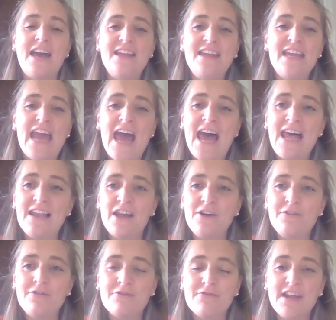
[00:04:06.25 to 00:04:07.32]

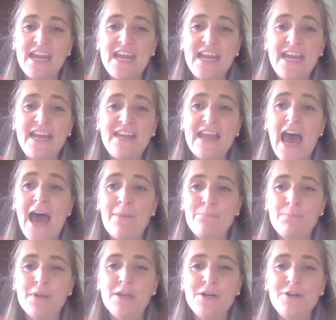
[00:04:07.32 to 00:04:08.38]
yellow, green
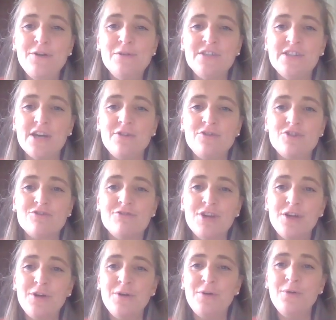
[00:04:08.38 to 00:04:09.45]
and blue so
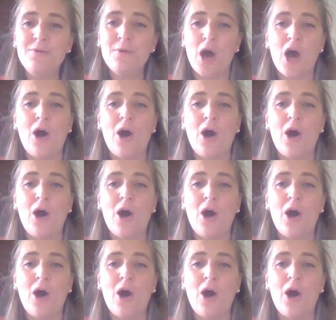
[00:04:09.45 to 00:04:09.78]
true.